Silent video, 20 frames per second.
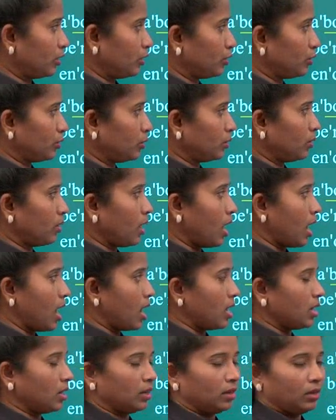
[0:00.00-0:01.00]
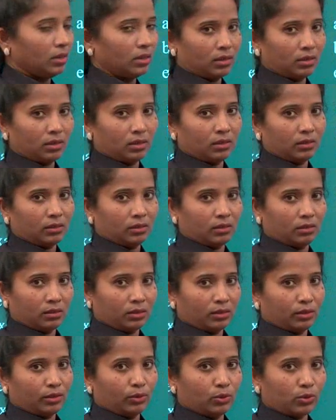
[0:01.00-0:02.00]
So R,
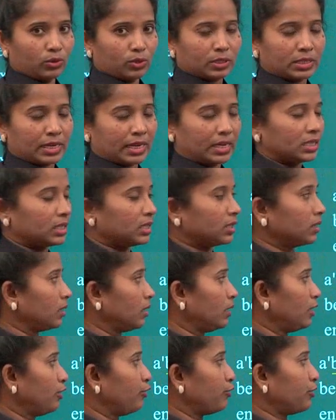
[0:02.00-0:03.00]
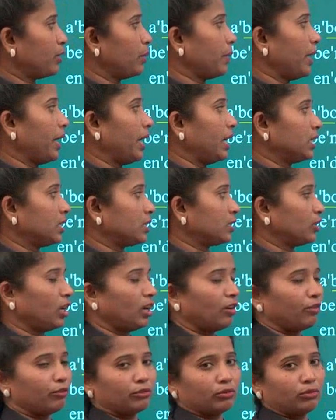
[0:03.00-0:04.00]
no stress. From S, you
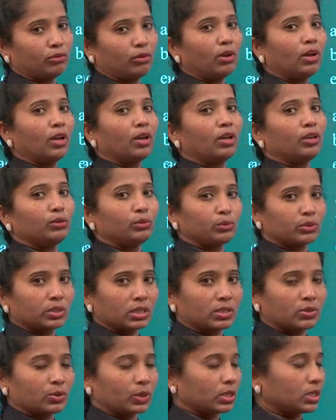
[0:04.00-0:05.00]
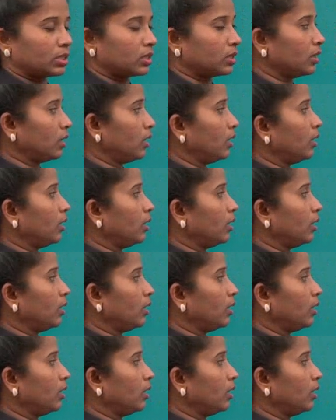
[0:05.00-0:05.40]
have to use a stress.